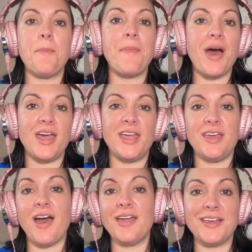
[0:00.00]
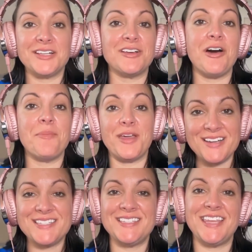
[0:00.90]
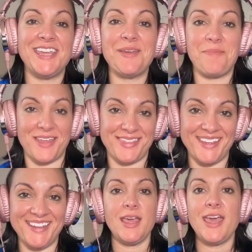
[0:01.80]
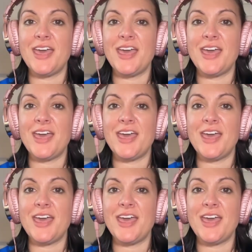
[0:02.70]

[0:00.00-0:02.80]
I like to call my C method.